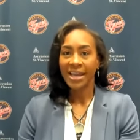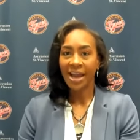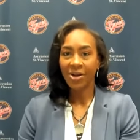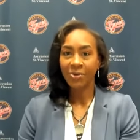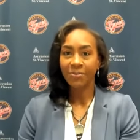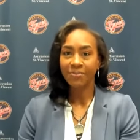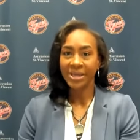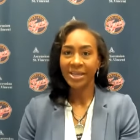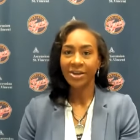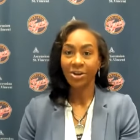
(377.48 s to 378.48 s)
Now
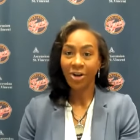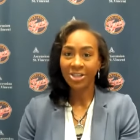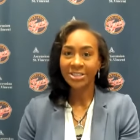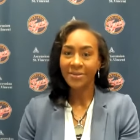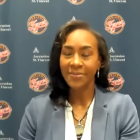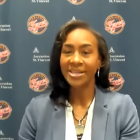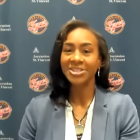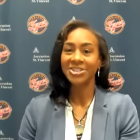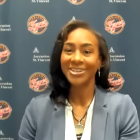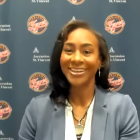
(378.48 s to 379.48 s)
being across the
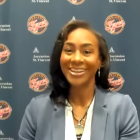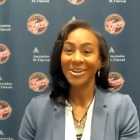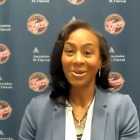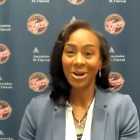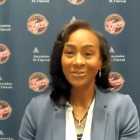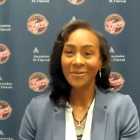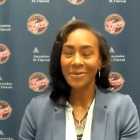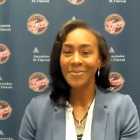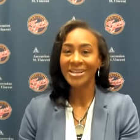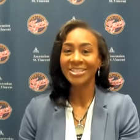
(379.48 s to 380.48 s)
bench, you know, cough from
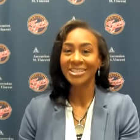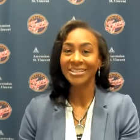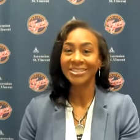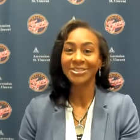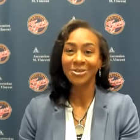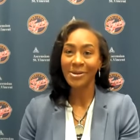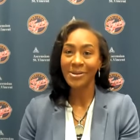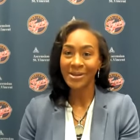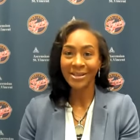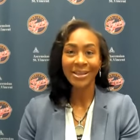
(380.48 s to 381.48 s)
the bench and
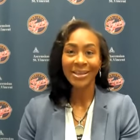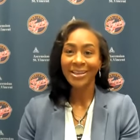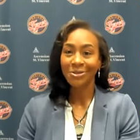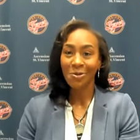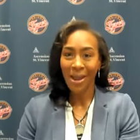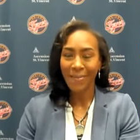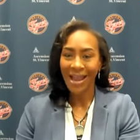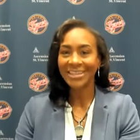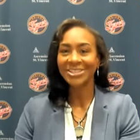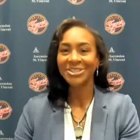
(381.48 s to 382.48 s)
screaming through my
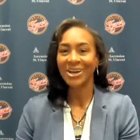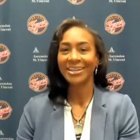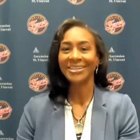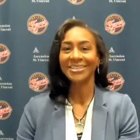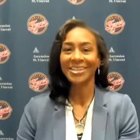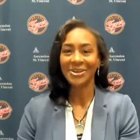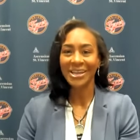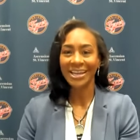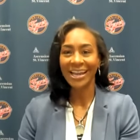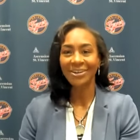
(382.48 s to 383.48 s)
mask, trying to, you know,
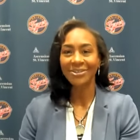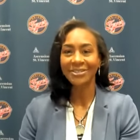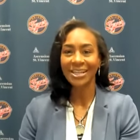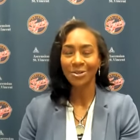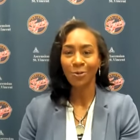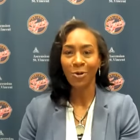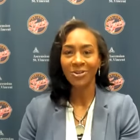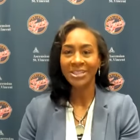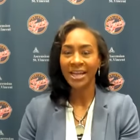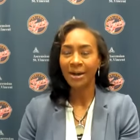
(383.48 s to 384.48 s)
get it out, get the
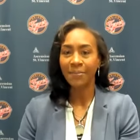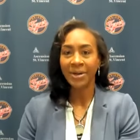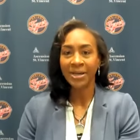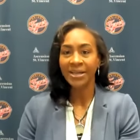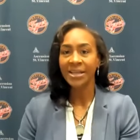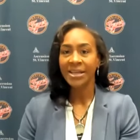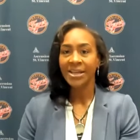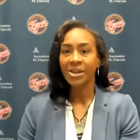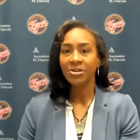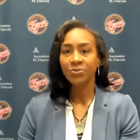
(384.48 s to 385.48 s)
words out. But,
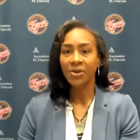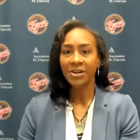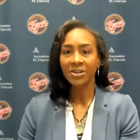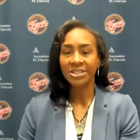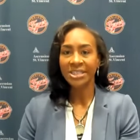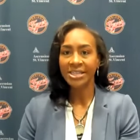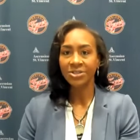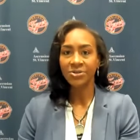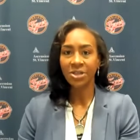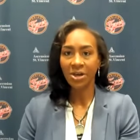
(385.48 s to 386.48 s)
you know, it's one of those
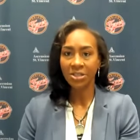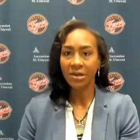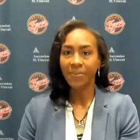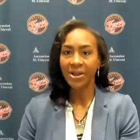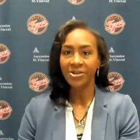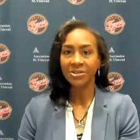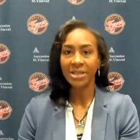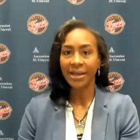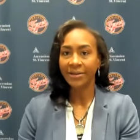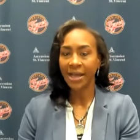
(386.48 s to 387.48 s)
things. You talk to the players.
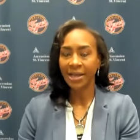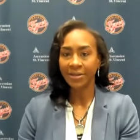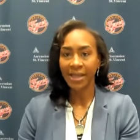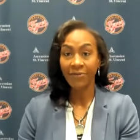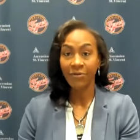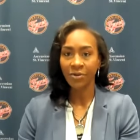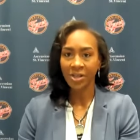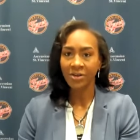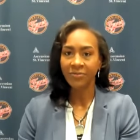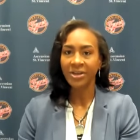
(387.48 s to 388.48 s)
I have a
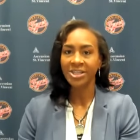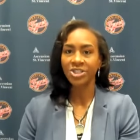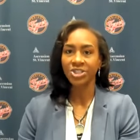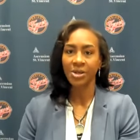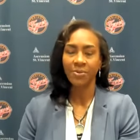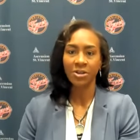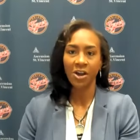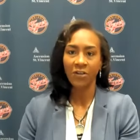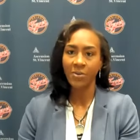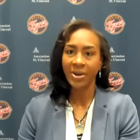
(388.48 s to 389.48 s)
really good relationship with
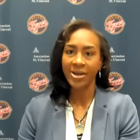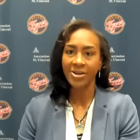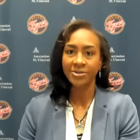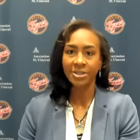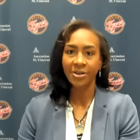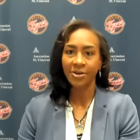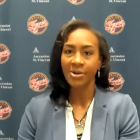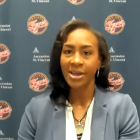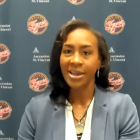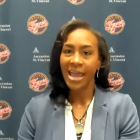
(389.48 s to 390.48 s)
all of our players. So